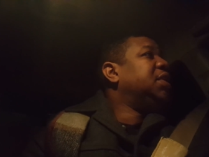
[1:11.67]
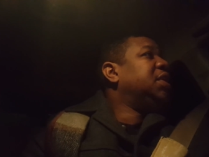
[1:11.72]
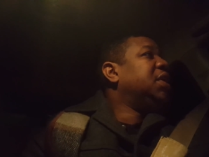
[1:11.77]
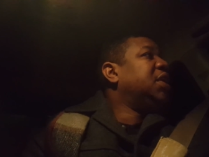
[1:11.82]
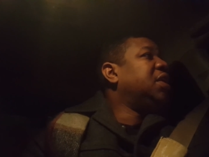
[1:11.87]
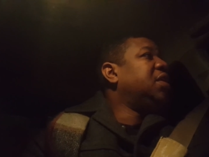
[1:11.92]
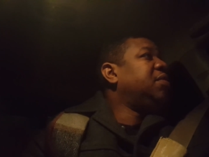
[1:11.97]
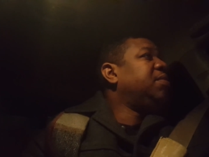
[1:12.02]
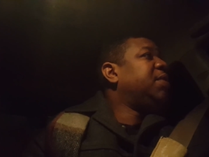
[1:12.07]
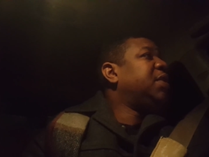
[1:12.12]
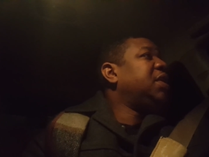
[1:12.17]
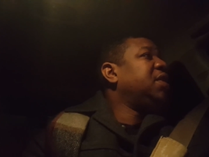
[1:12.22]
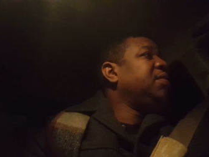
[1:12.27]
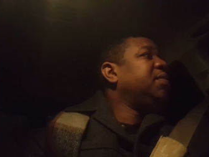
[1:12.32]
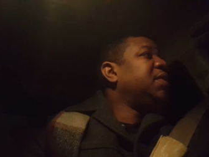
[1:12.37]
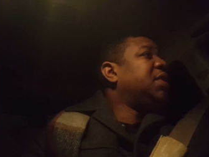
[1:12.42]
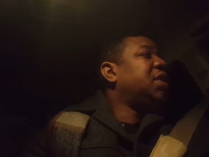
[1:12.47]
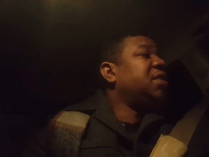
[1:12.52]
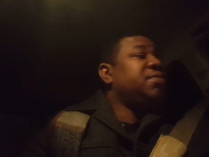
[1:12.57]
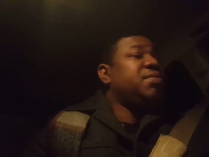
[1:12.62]
Everybody
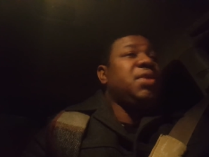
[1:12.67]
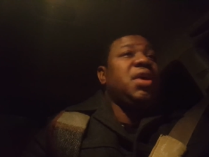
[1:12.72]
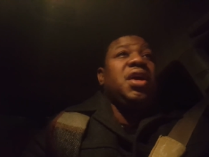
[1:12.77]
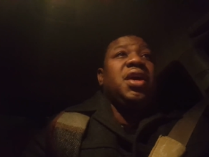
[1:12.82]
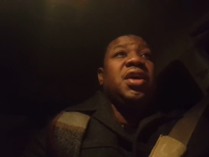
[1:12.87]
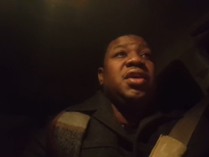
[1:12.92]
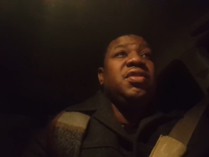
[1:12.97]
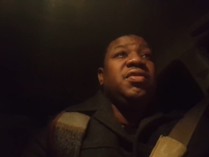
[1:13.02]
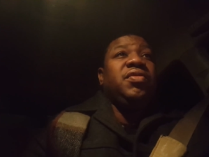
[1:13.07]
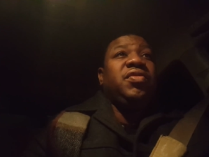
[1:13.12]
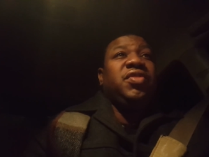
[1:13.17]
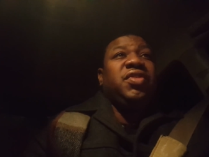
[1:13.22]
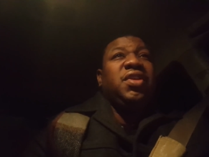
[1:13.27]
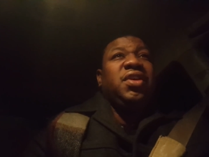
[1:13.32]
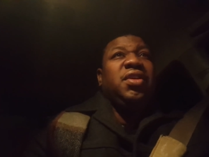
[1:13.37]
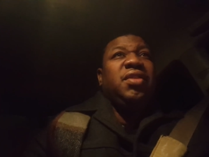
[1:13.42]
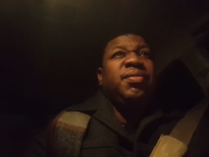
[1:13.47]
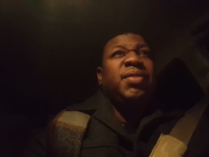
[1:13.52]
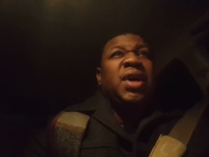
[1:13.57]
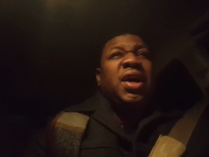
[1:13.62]
be like, man, you
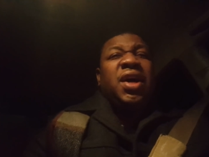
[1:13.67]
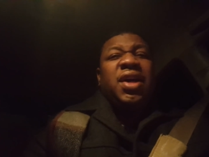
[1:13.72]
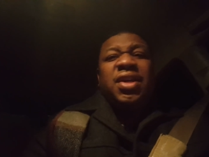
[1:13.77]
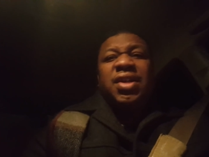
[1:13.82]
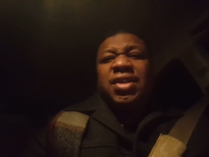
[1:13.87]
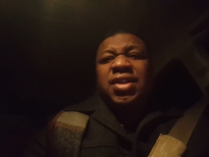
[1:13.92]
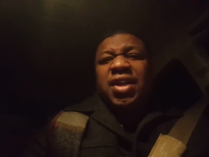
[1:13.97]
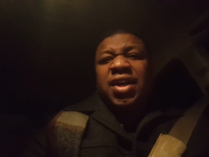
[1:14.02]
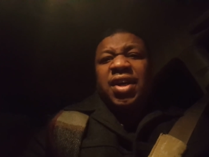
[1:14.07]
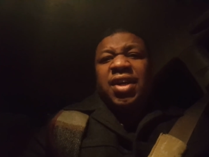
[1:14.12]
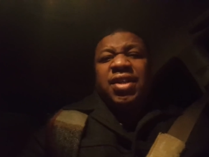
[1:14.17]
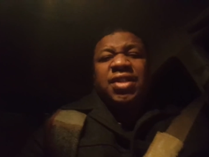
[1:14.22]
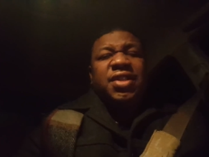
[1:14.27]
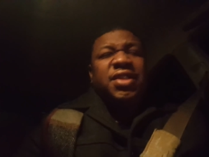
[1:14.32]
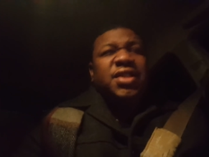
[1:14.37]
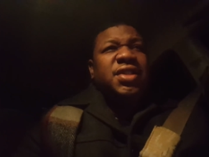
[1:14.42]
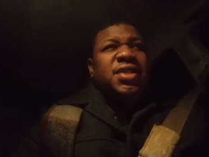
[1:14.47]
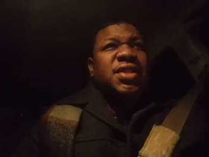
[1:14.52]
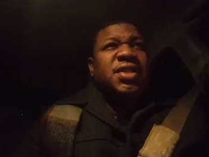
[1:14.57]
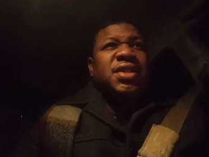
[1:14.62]
see Maya? Yeah,
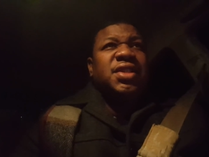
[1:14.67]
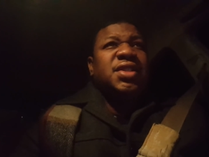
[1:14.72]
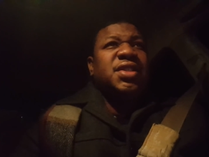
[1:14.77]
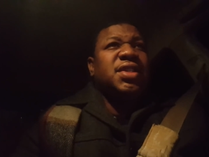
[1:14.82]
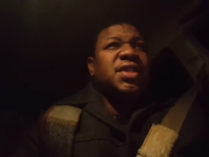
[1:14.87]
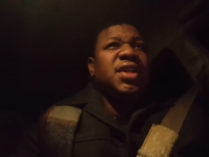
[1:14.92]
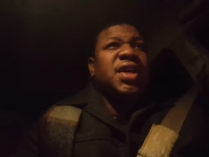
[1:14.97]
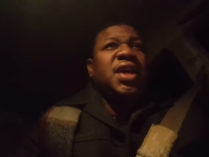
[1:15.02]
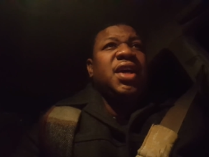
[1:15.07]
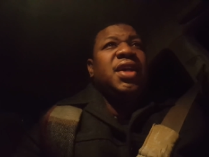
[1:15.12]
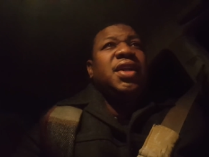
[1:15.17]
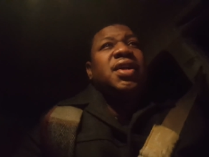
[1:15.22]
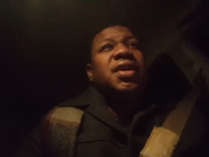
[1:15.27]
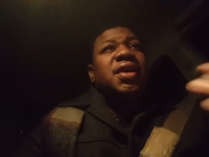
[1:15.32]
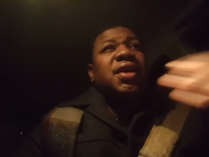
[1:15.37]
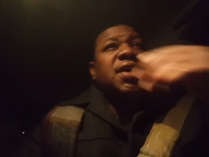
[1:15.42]
she's this and that.